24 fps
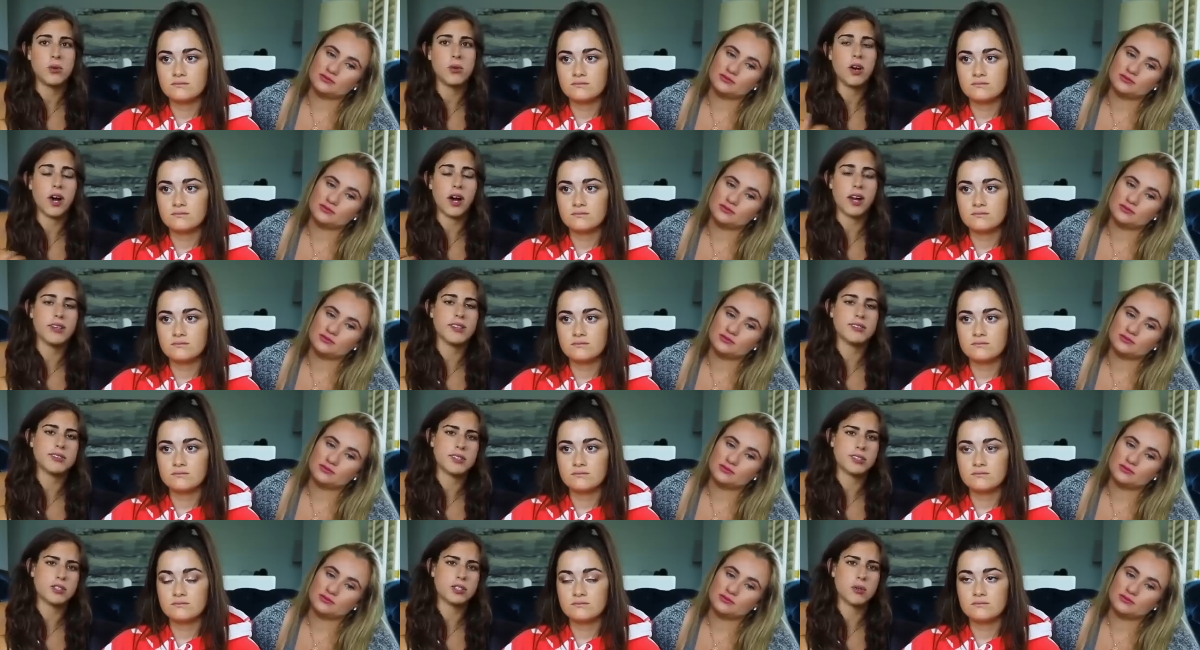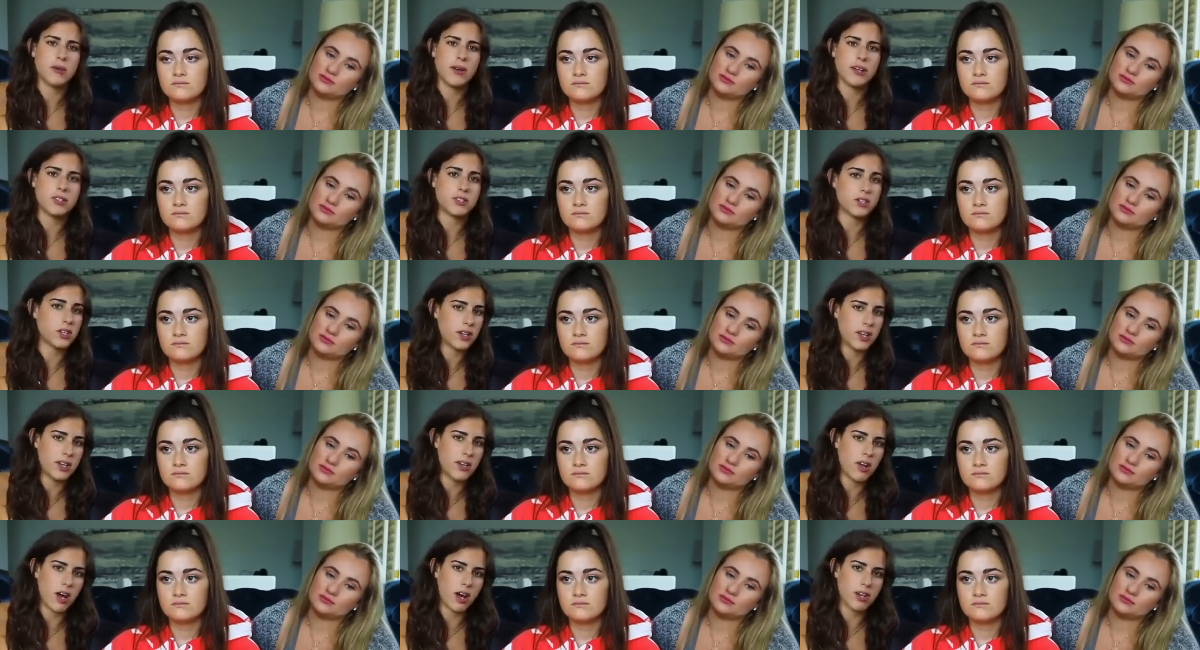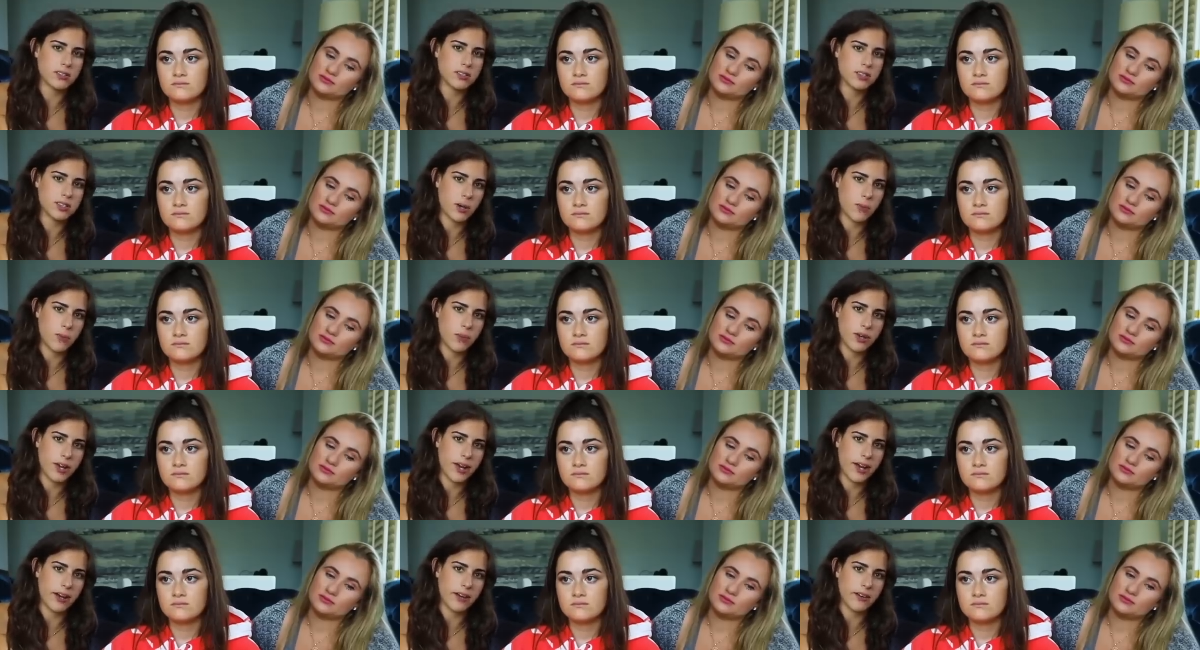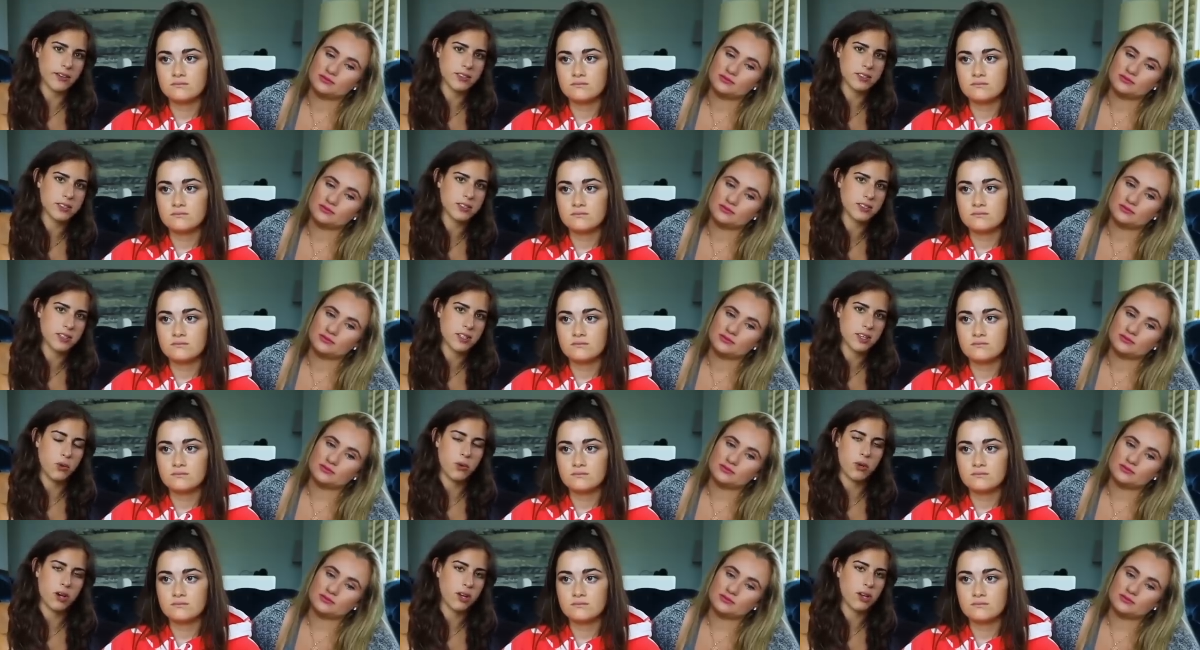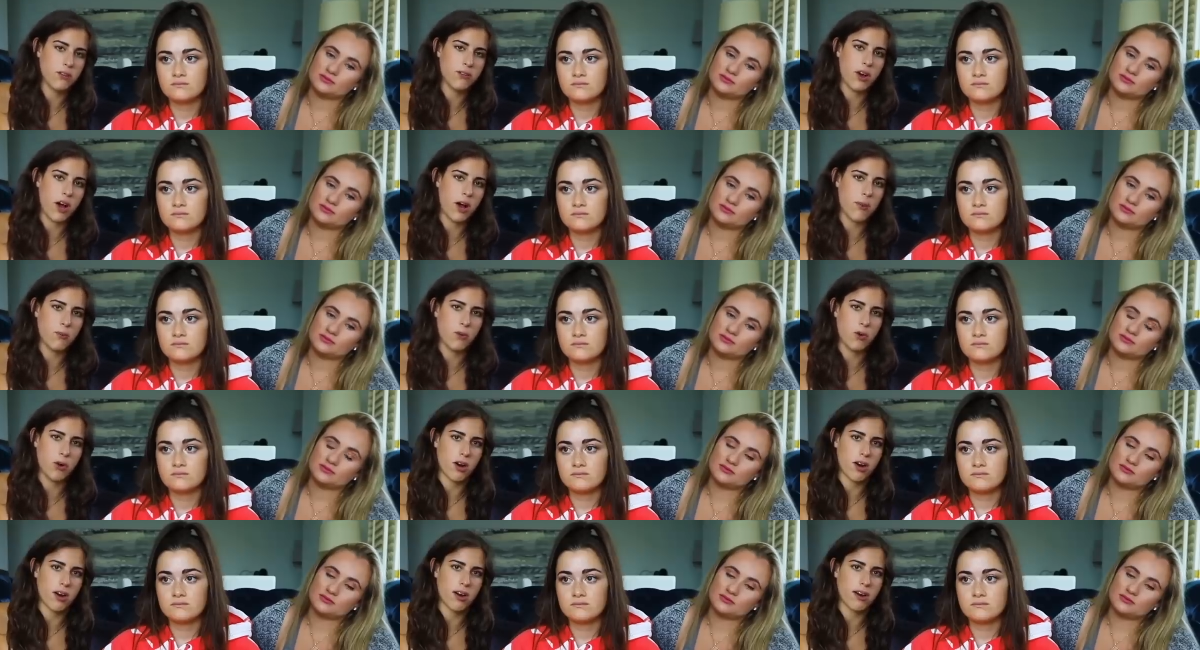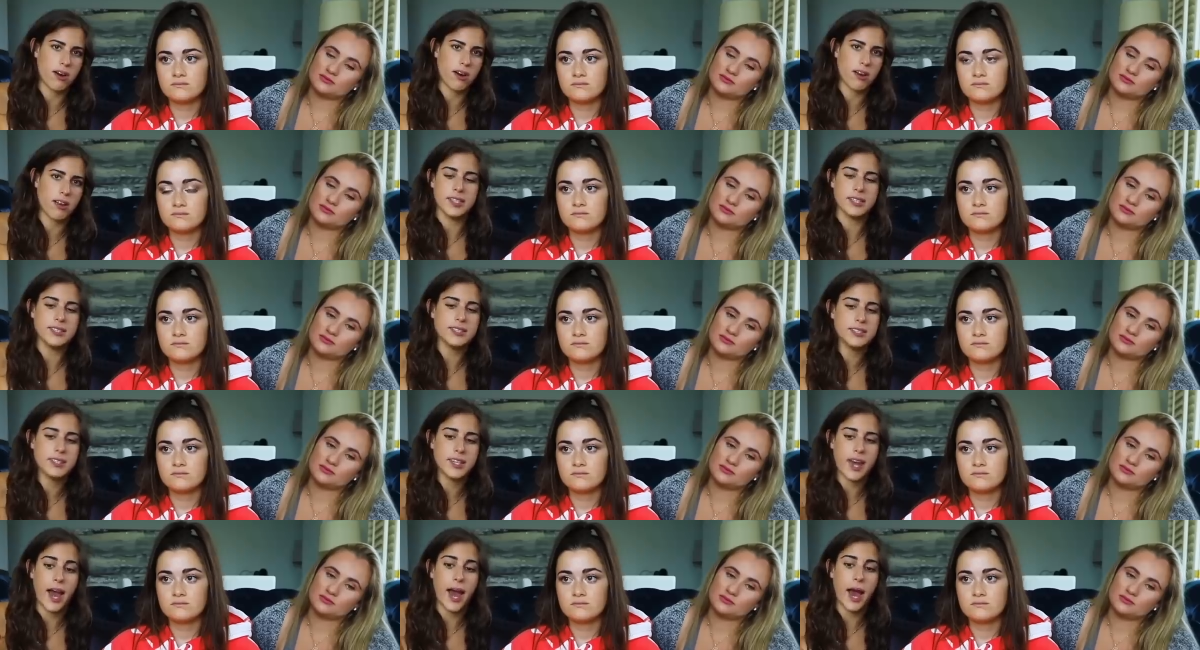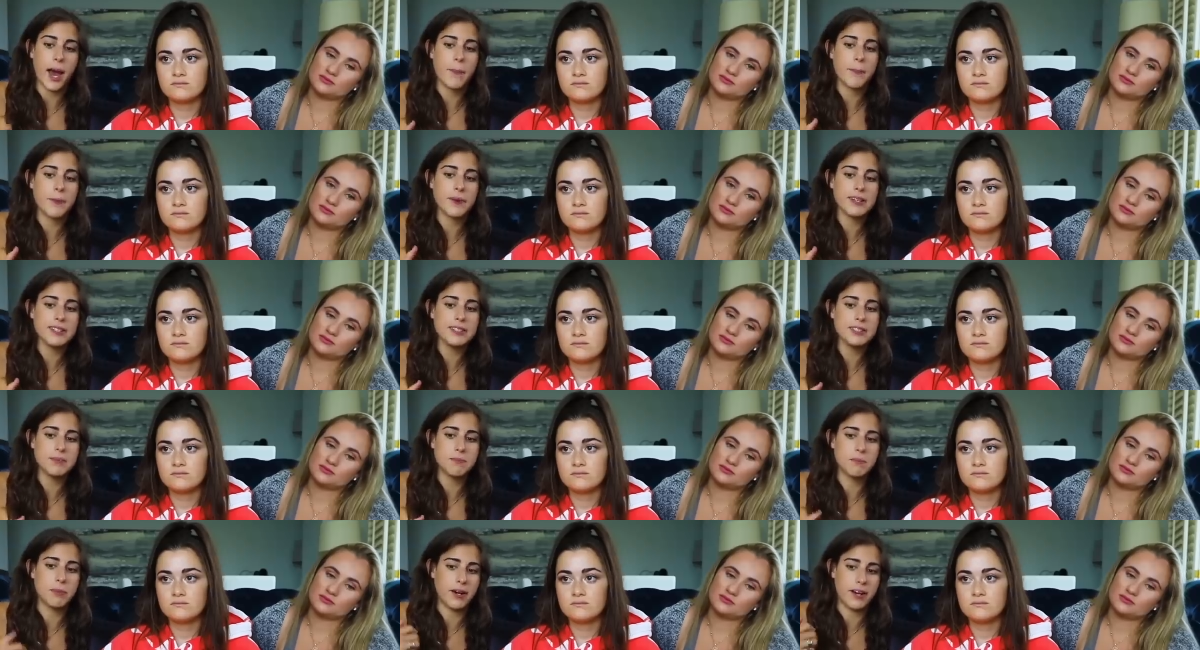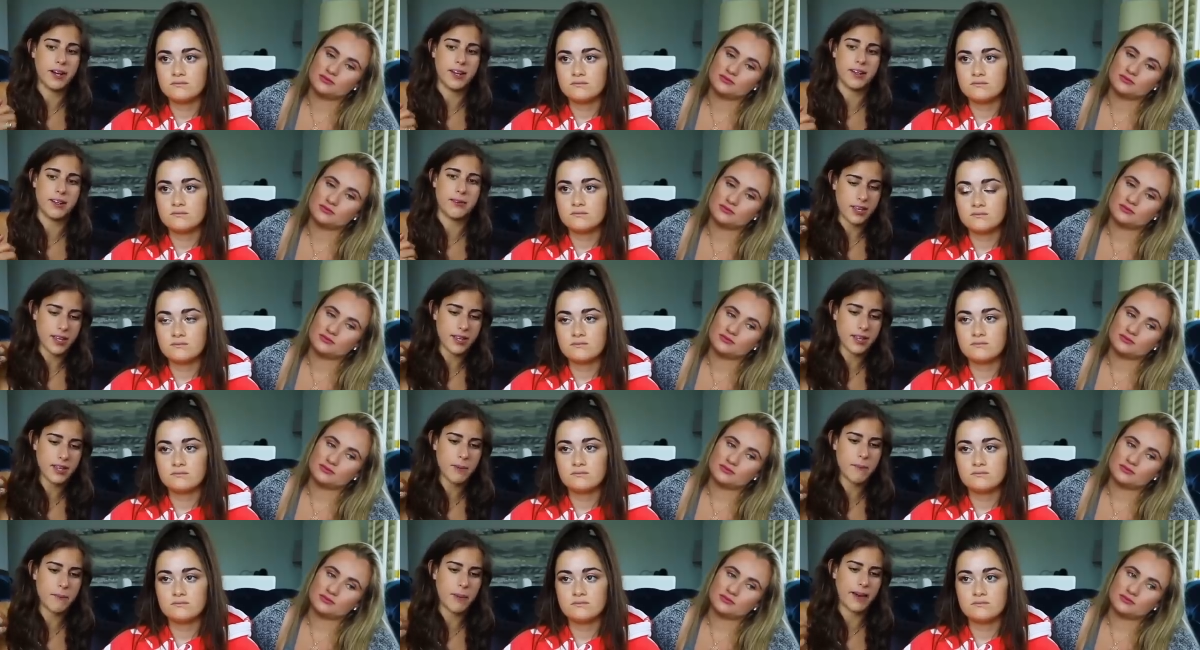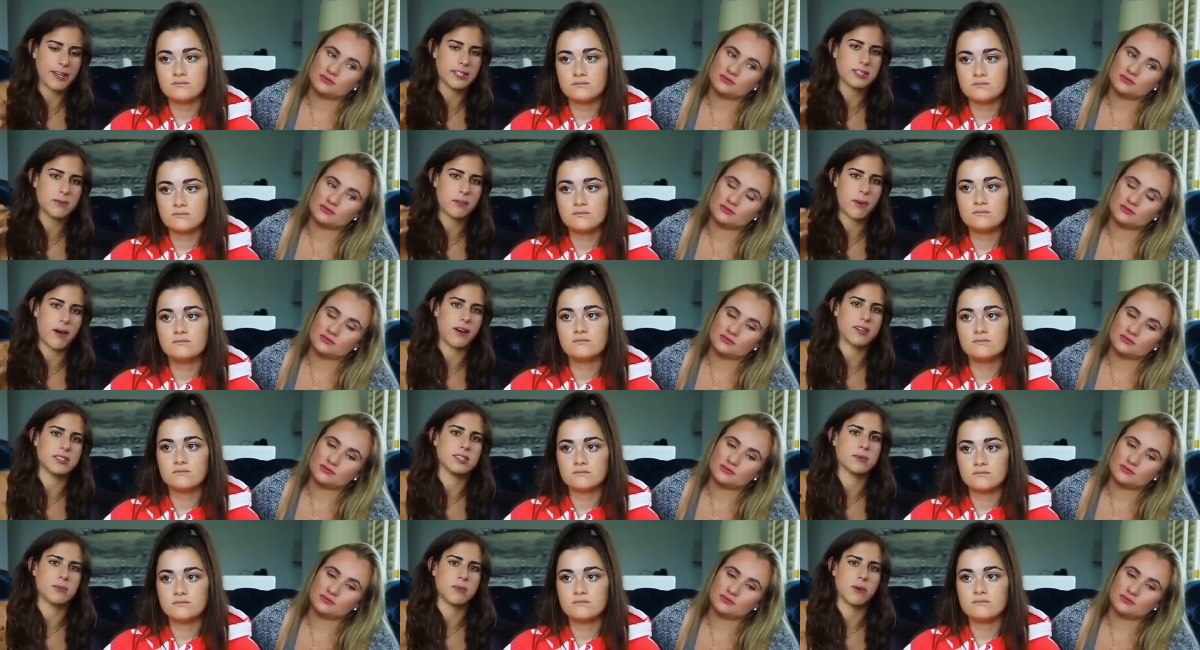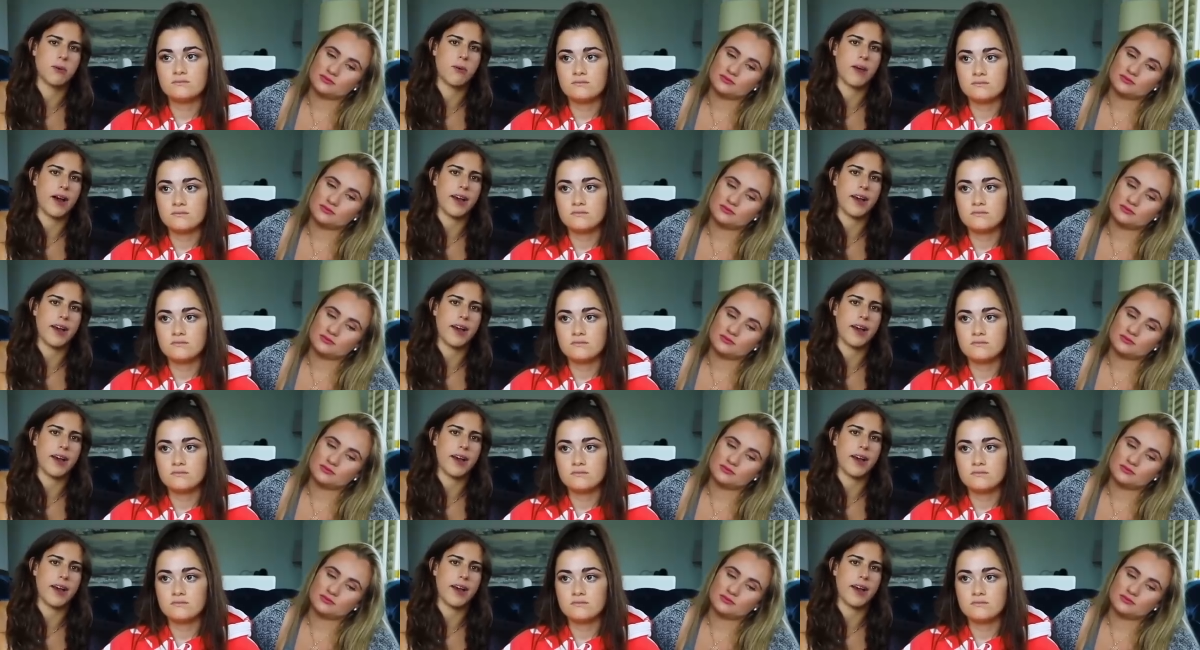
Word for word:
Speaker 1: who got in the situation and not someone else who could have got more hurt. This happened, but in the best possible